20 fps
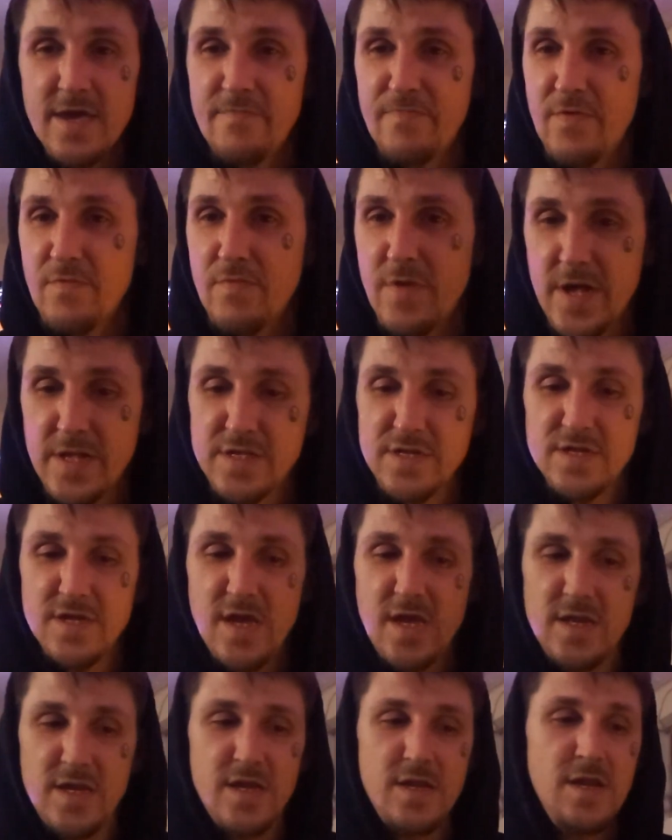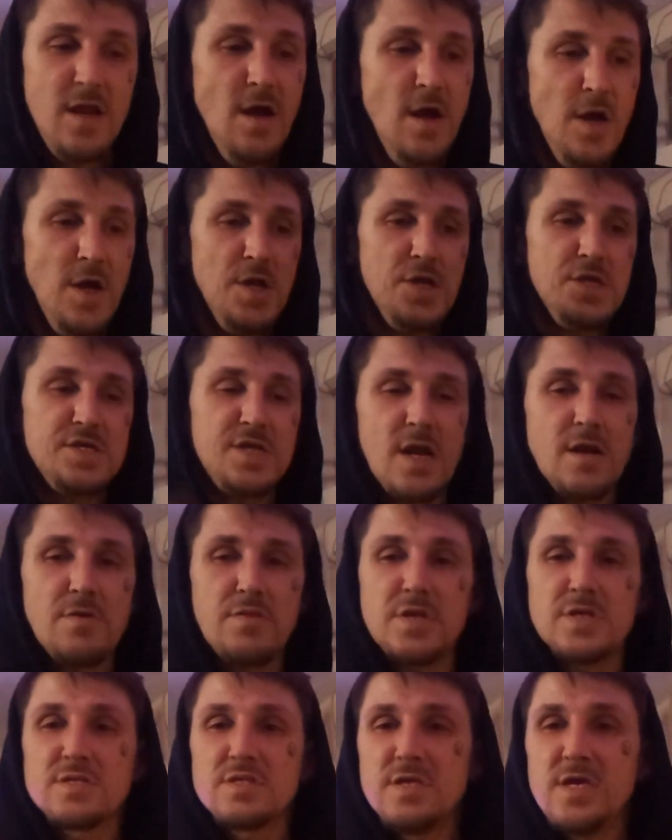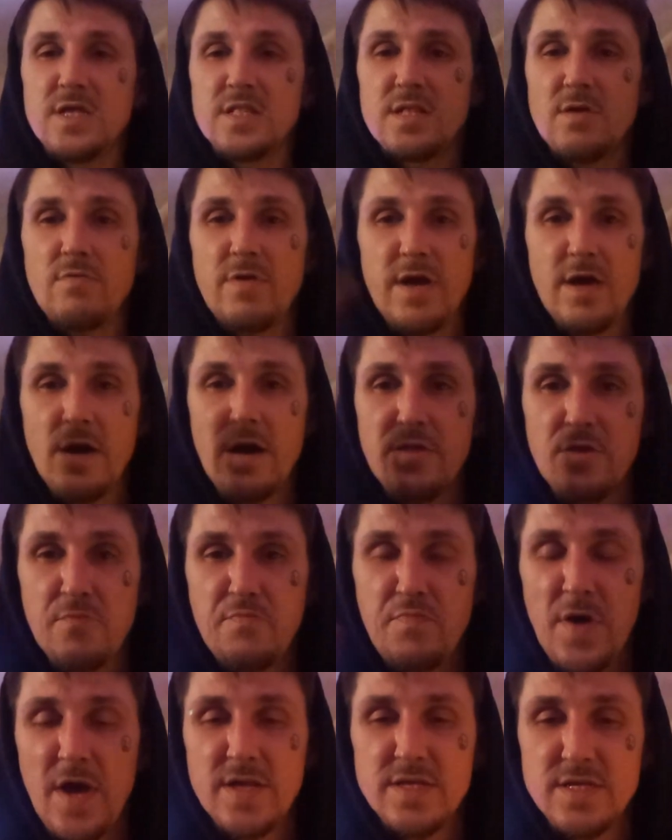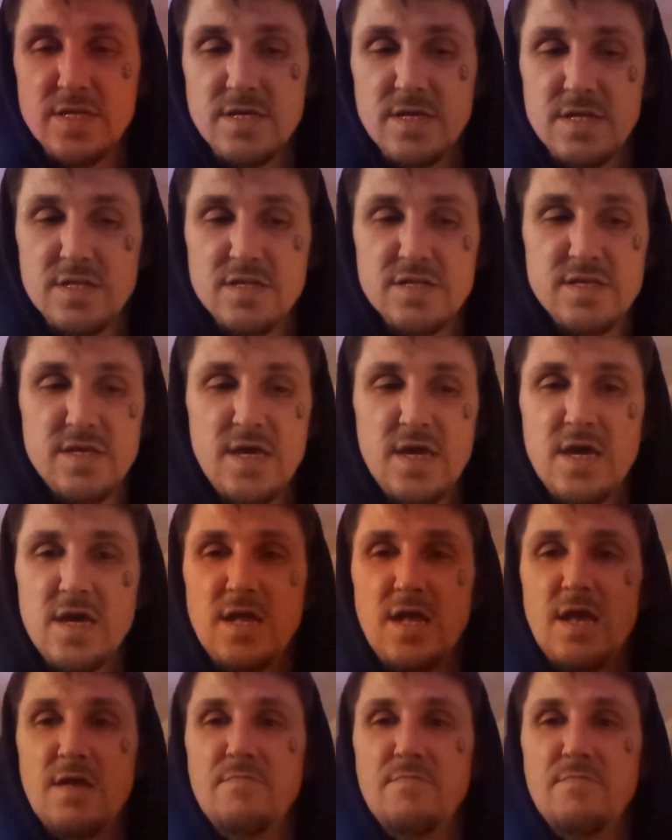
If it resonated, share this link the way other Pisces can see it.